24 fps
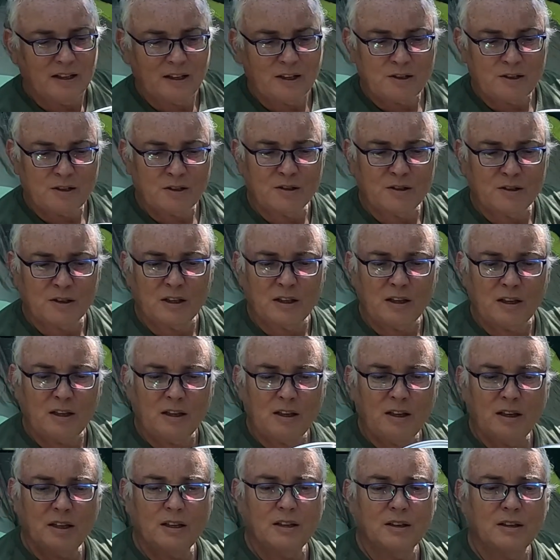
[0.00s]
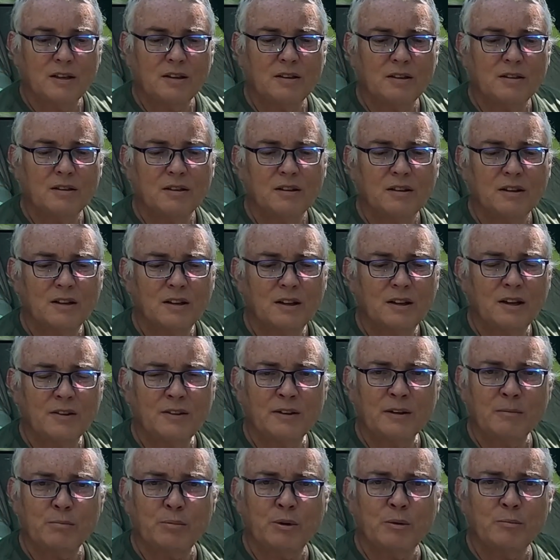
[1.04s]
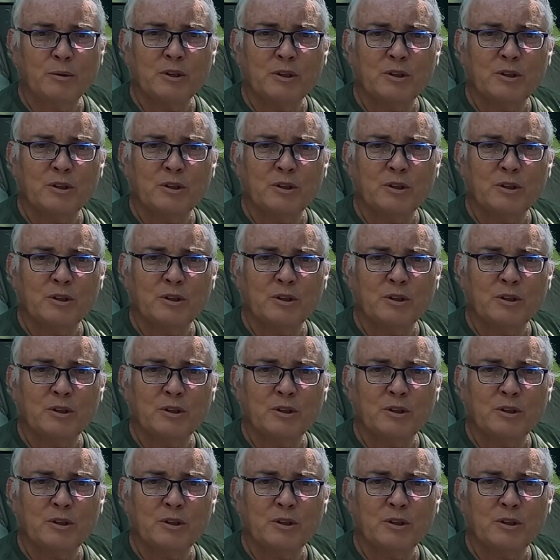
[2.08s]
This is the, I think